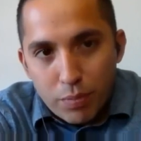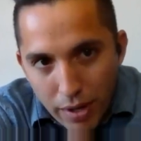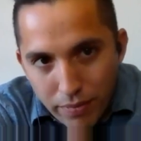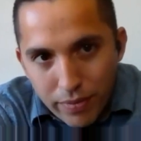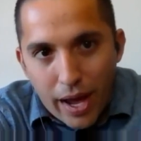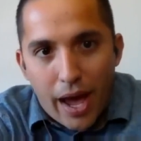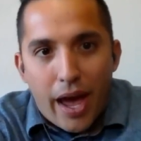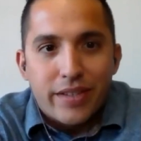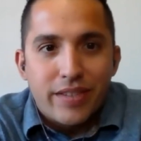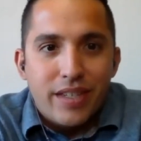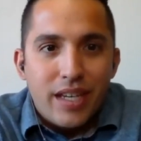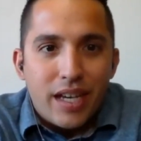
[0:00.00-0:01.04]
spread
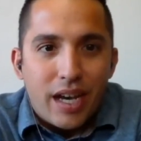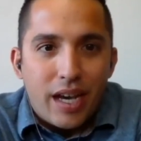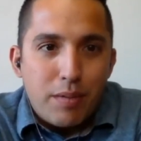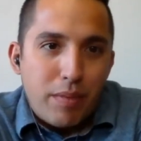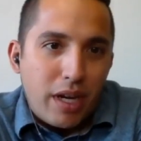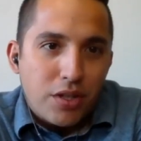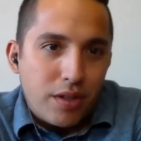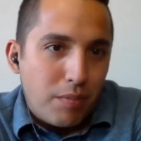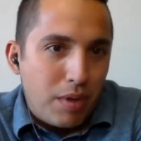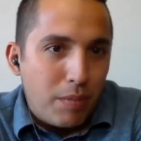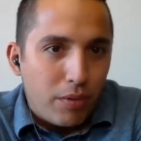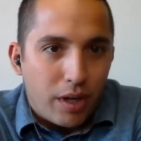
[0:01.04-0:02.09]
facts, and make sure
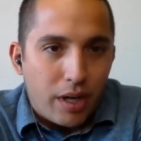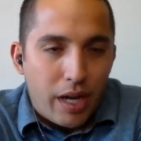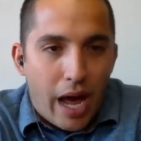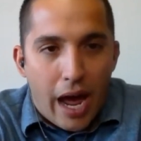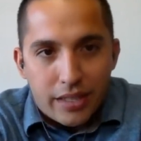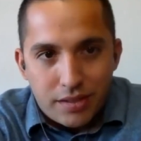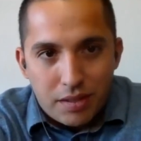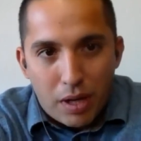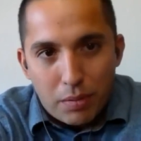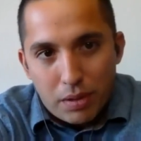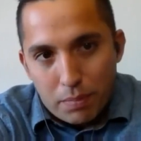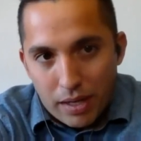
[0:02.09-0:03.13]
that people are accessing
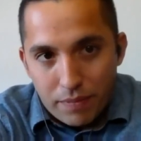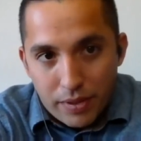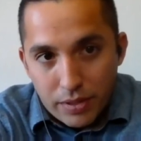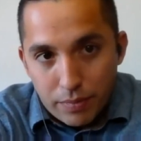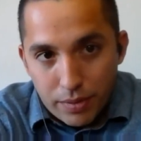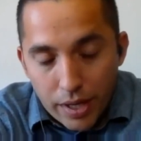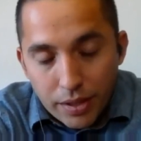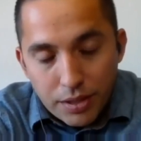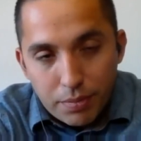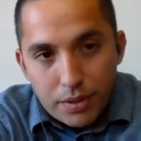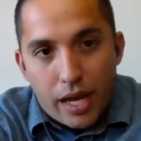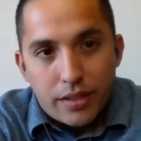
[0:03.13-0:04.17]
public benefits when they're
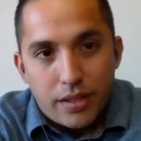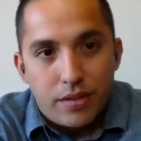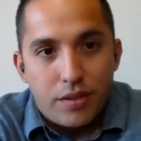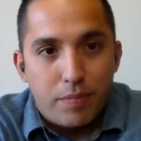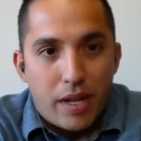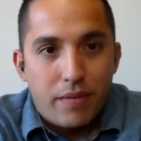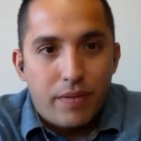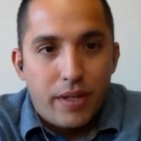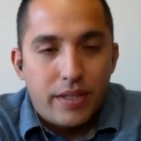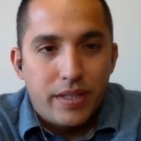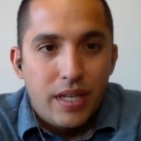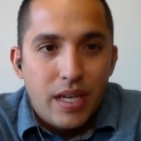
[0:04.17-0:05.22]
eligible to access those
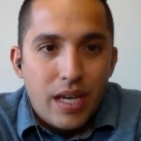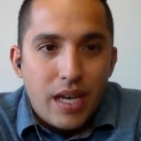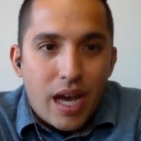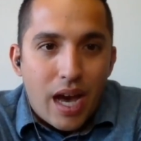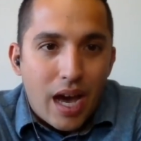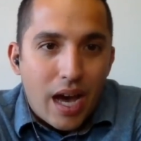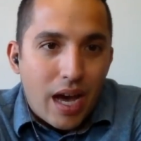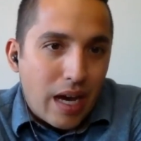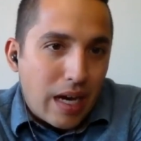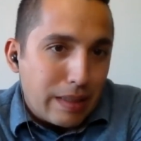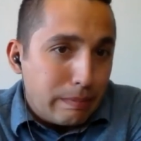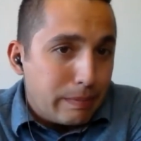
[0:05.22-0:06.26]
benefits.
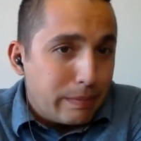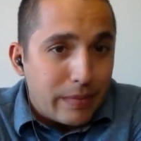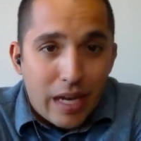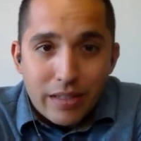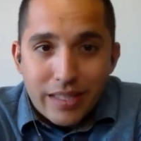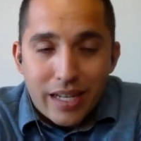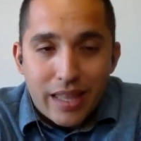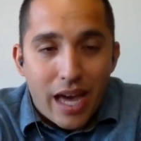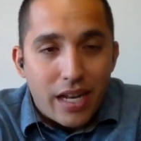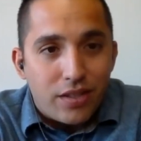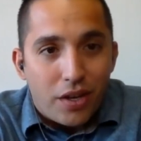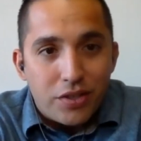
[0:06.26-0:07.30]
Outside of
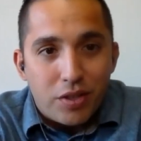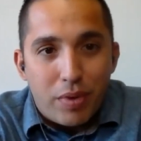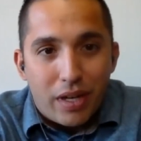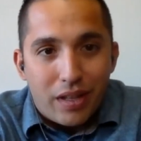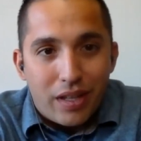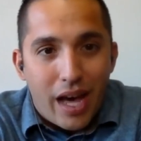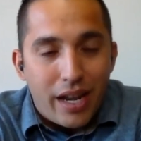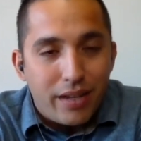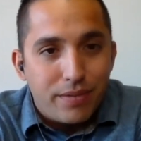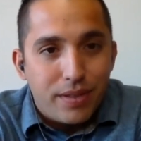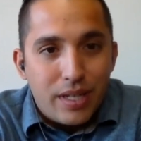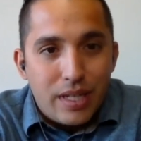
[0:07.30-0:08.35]
that, it's also been a lot
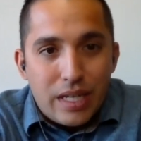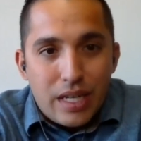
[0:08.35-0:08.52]
of